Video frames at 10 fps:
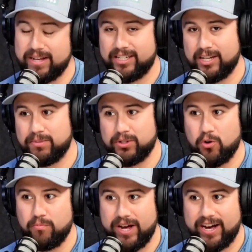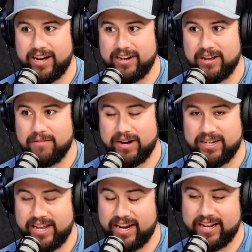messed up so bad by
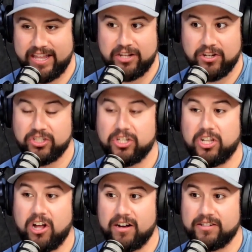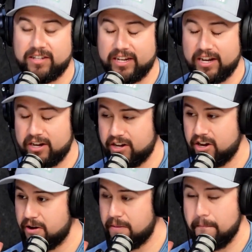taking they took such a loss, like uh
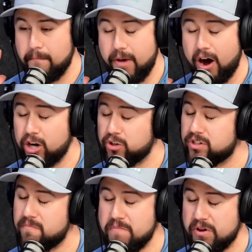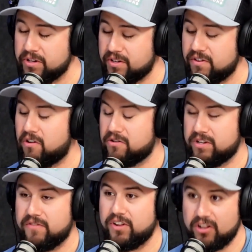hundreds of millions of
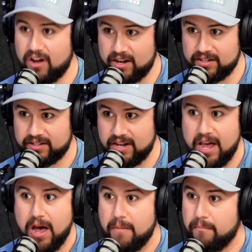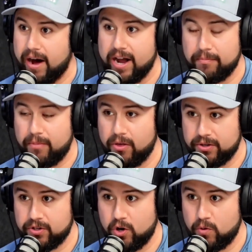dollars of a loss buying up by all
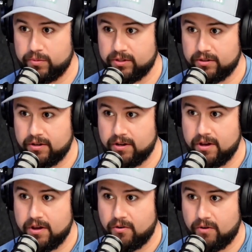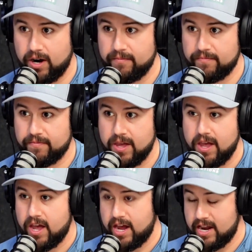selling, these homes by right? selling them
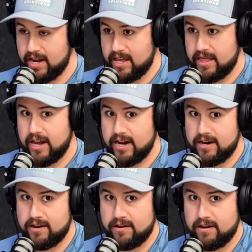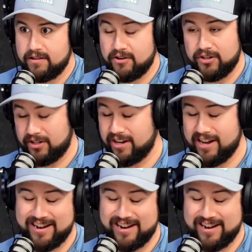that way. And yeah. and and there's still,